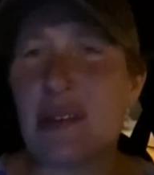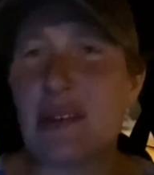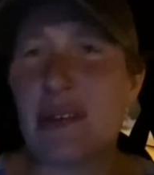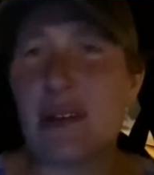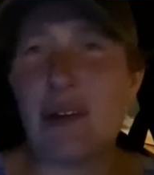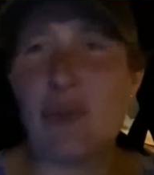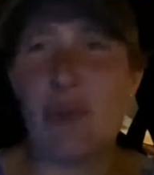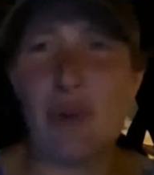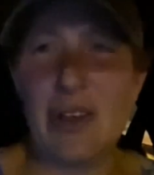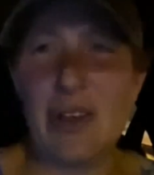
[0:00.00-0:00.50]

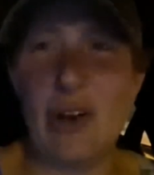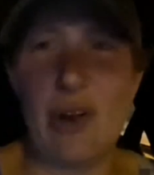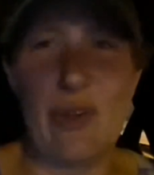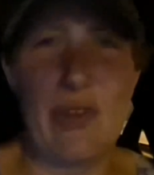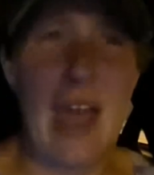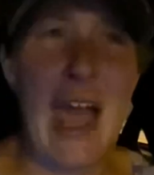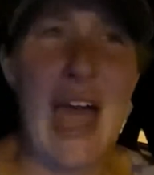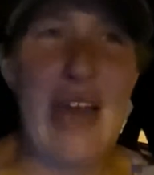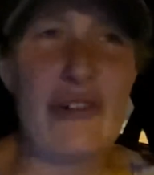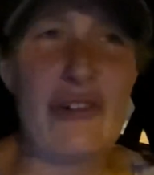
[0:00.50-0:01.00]
You know,
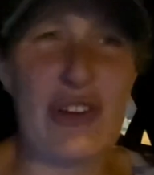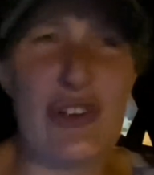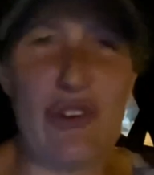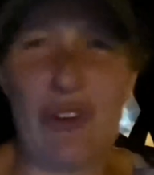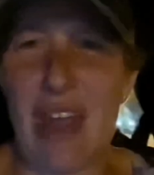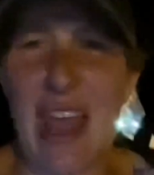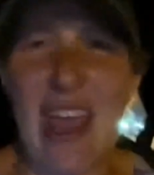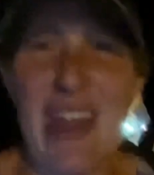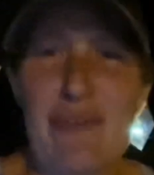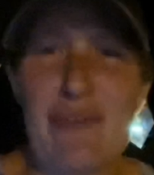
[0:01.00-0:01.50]
the address you
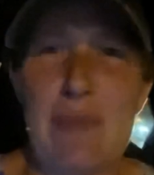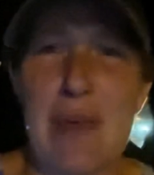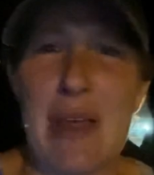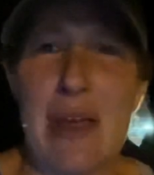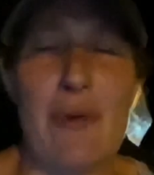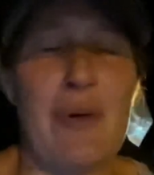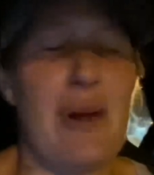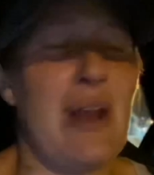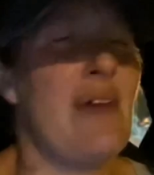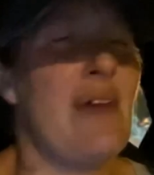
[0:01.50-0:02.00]
gave me
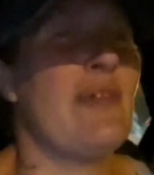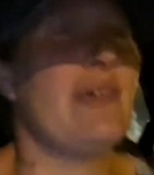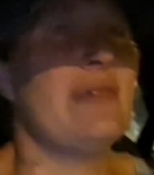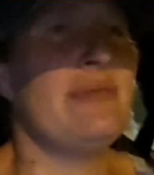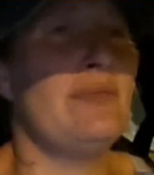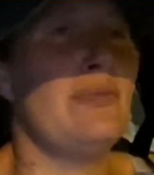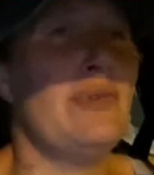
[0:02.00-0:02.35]
or whatever.